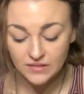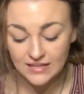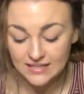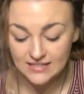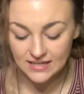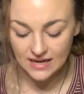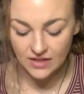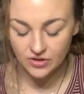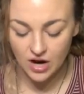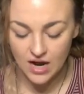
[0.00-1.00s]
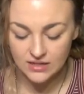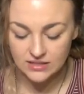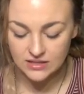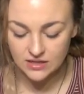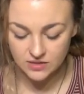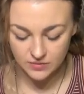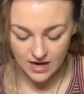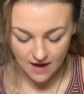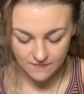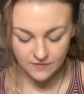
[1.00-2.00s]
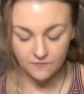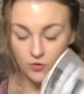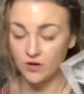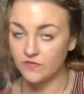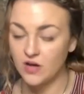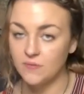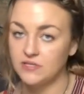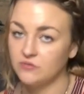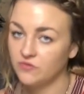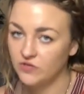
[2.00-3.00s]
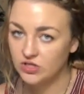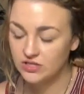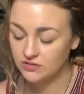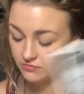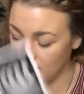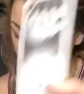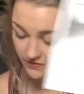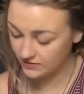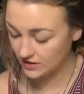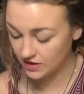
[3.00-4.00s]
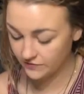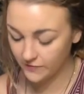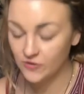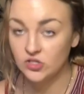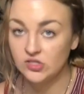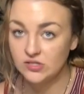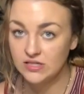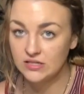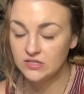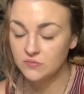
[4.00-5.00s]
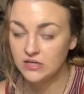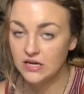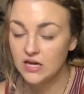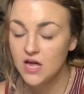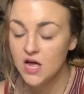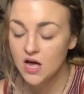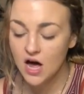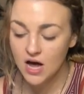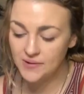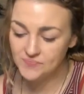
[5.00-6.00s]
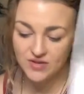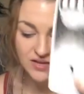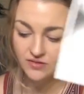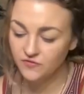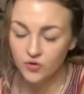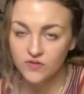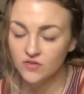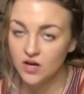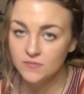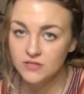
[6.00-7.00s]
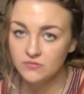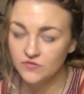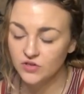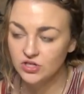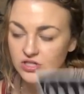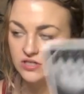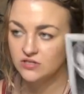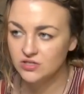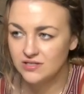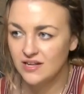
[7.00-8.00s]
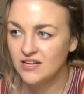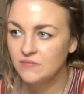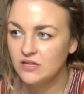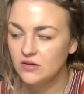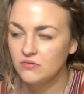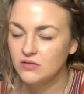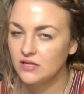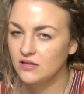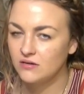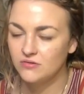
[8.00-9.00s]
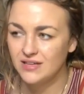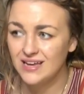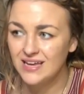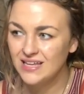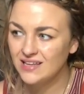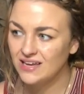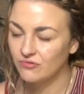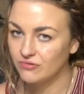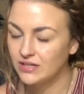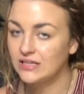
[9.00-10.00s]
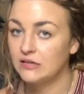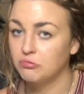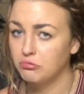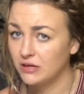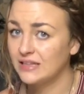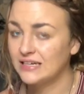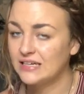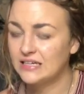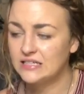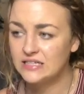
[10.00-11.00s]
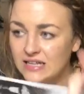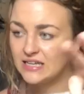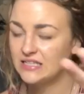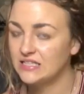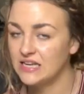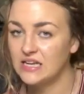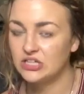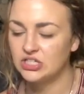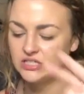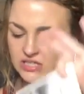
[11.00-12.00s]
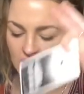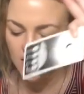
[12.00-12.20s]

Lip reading: get together, honestly, because we have the Four of Cups in reverse as well. We have a ton of reversals in this reading. And the Four of Cups in reverse is just letting me know that, you know, they like really needed to like sit and just